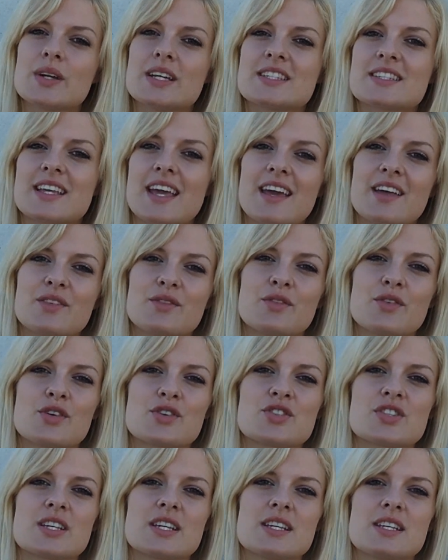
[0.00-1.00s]
Luis Kane
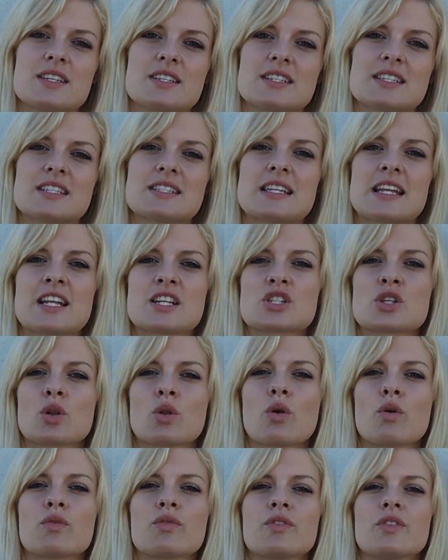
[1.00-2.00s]
versus Dennis
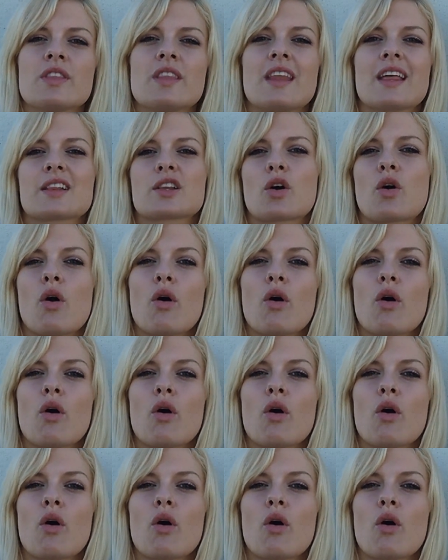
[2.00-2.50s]
Lofton.